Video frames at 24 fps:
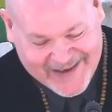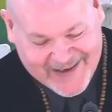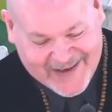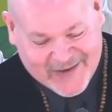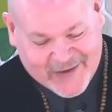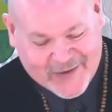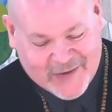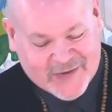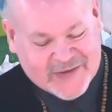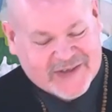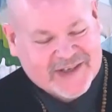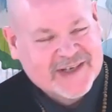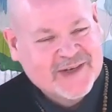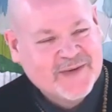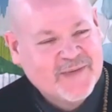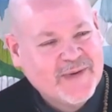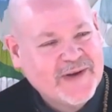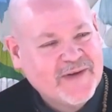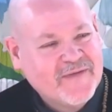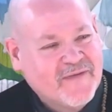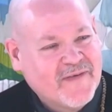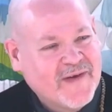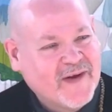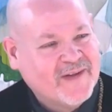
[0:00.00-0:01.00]
You see,
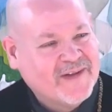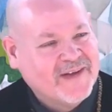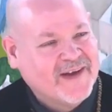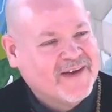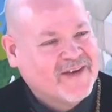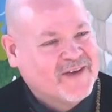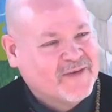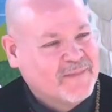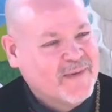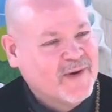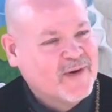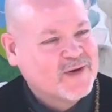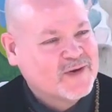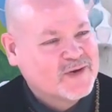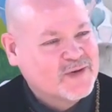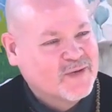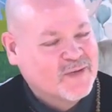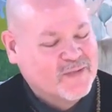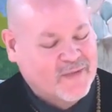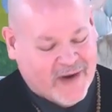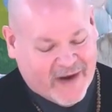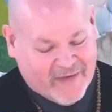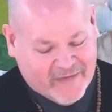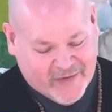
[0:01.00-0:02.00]
we felt like
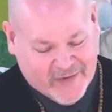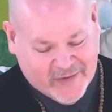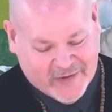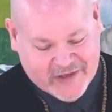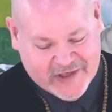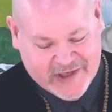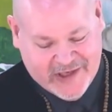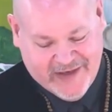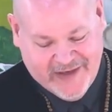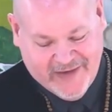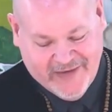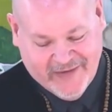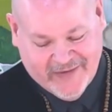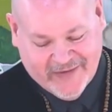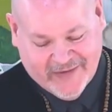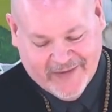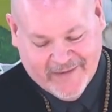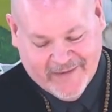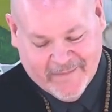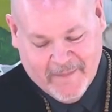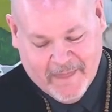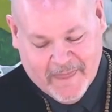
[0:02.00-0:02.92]
spiritual refugees,